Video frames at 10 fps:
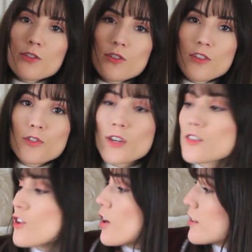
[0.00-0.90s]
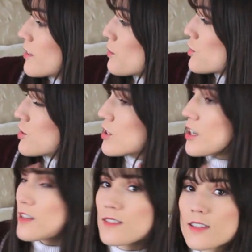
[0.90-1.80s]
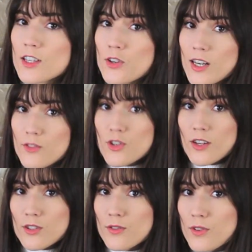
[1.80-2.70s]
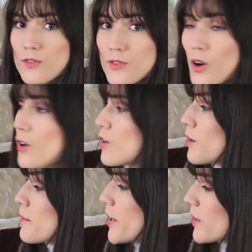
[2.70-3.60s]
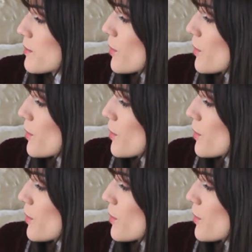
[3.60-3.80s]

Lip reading: So this is Grace Coddington, which she is the creative director for Vogue, or American